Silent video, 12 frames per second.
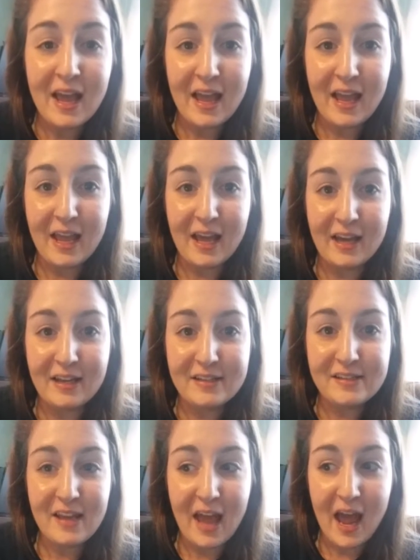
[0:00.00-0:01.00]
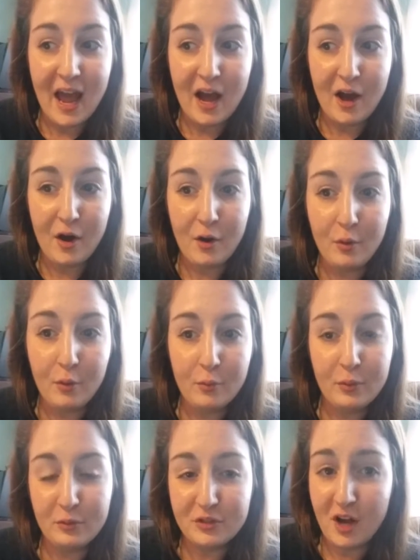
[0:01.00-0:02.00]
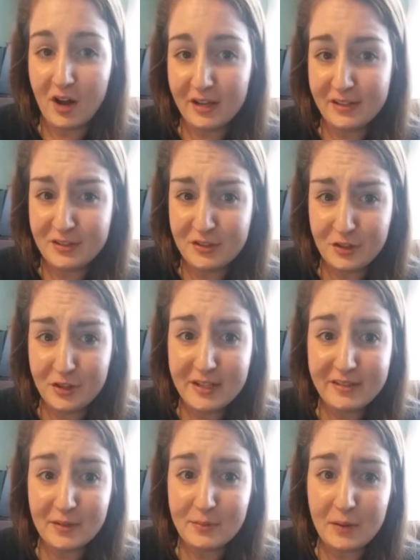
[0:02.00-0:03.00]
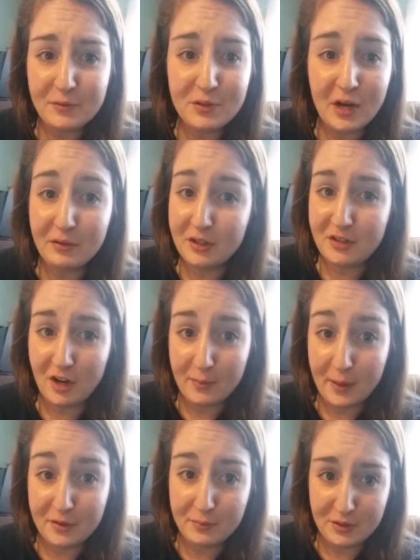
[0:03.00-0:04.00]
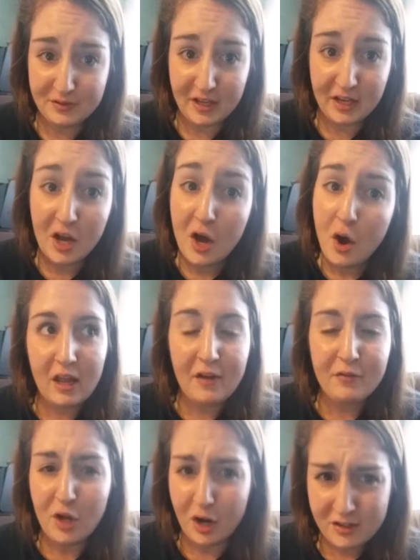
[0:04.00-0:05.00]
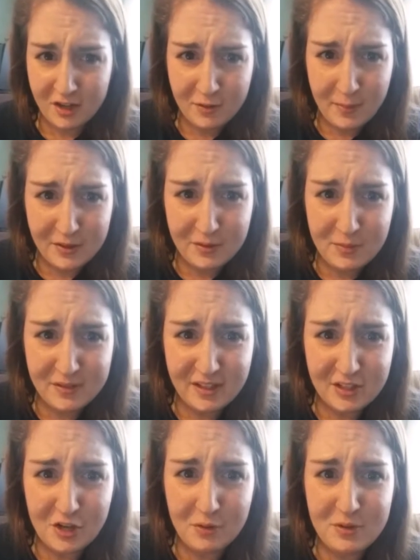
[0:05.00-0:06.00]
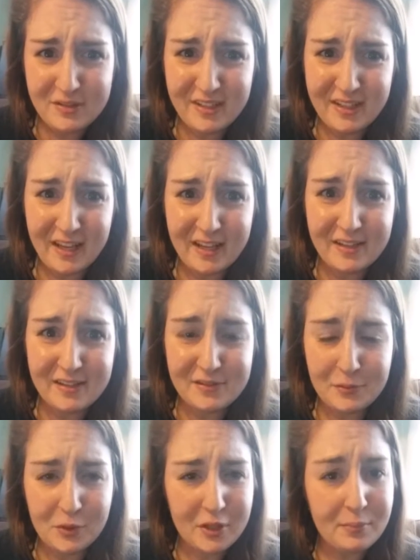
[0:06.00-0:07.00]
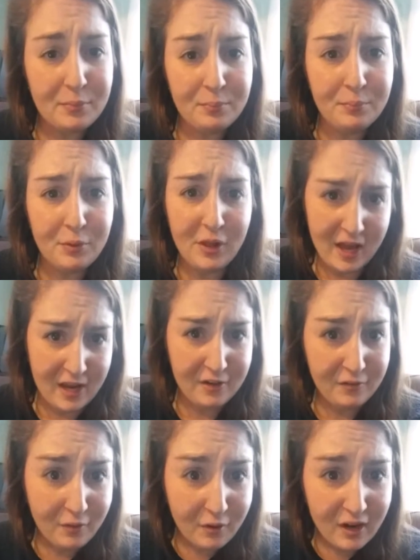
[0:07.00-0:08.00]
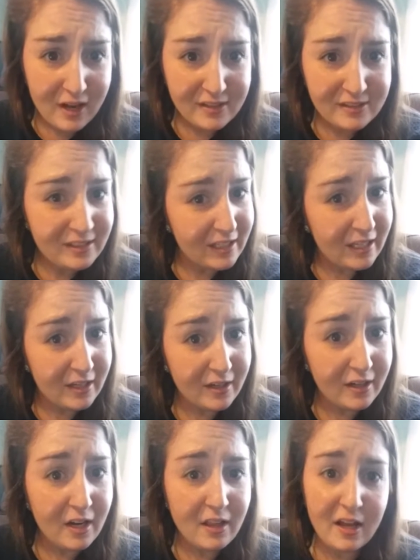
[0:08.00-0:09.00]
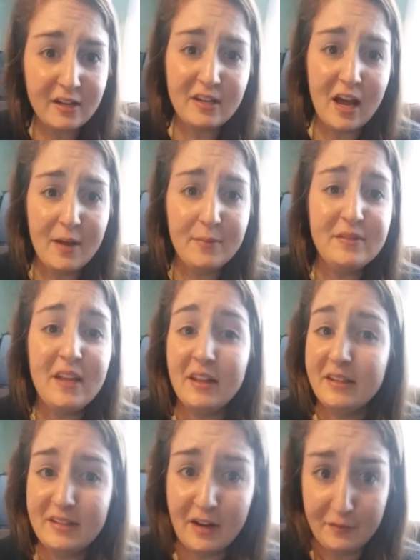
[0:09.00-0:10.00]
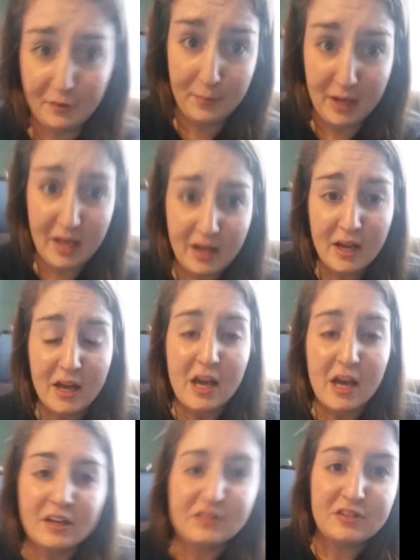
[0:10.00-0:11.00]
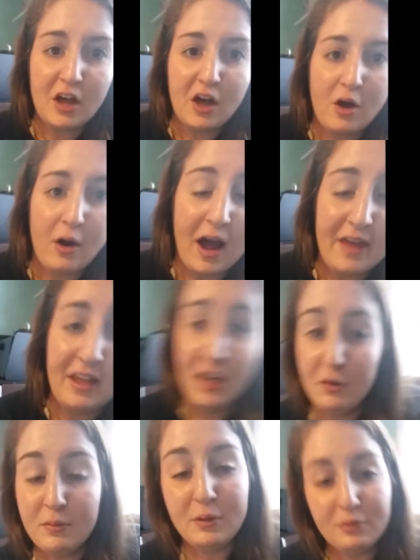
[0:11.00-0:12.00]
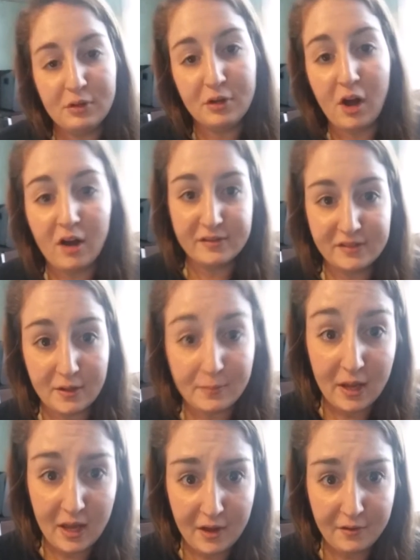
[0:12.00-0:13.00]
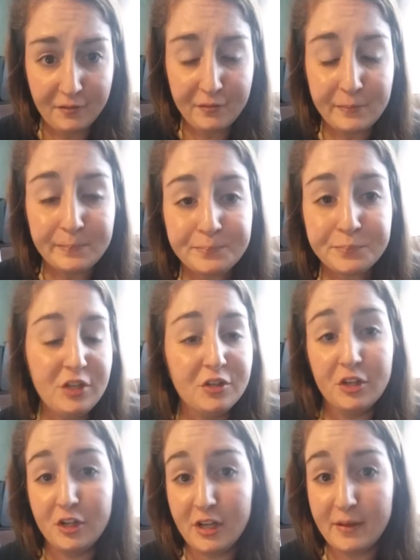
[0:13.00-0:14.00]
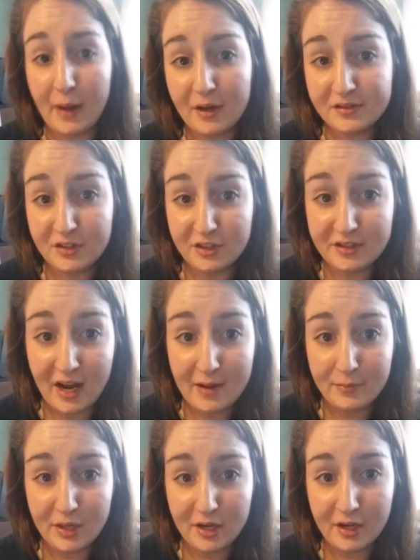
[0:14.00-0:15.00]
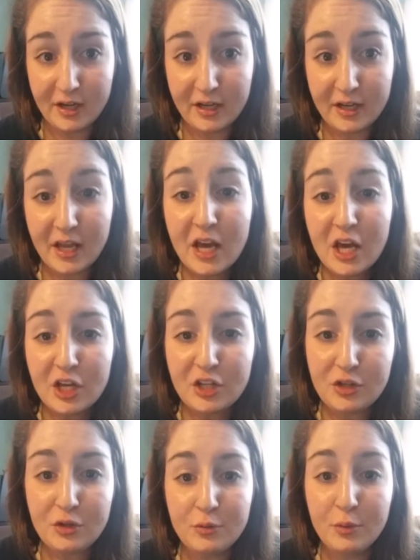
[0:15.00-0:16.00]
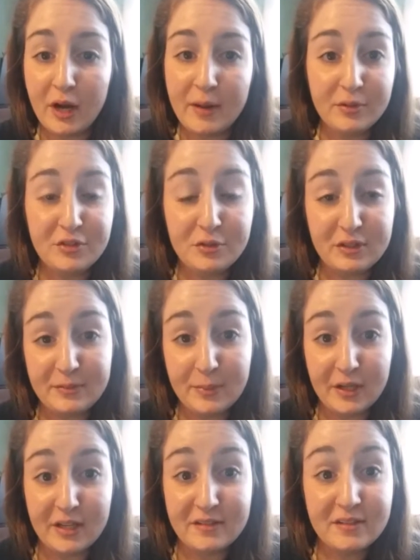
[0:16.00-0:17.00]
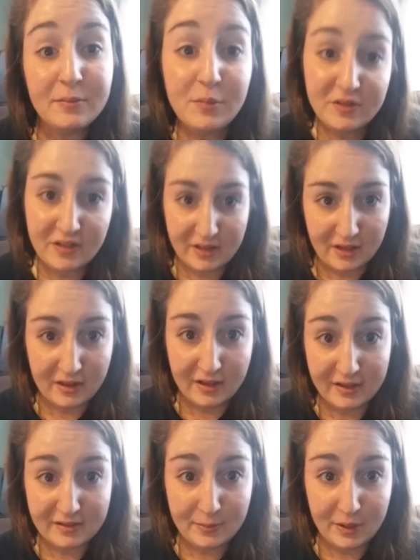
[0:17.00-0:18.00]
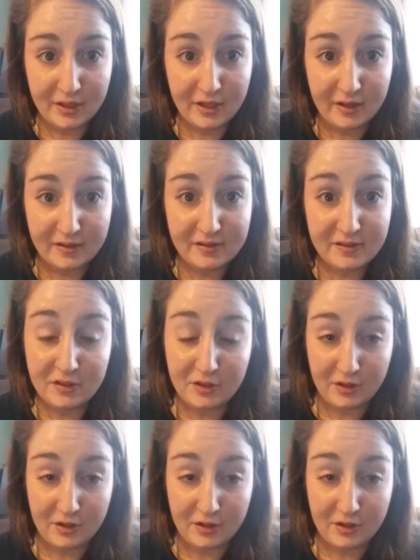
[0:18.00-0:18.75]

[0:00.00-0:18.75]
and how when we're taught history, sometimes we're not really taught about the music. If we are taught about the music, no music is really played for us to hear a lot of times, at least not for me. So I think it would be really awesome if when you're learning about a certain time period, you were able to experience the music that they experienced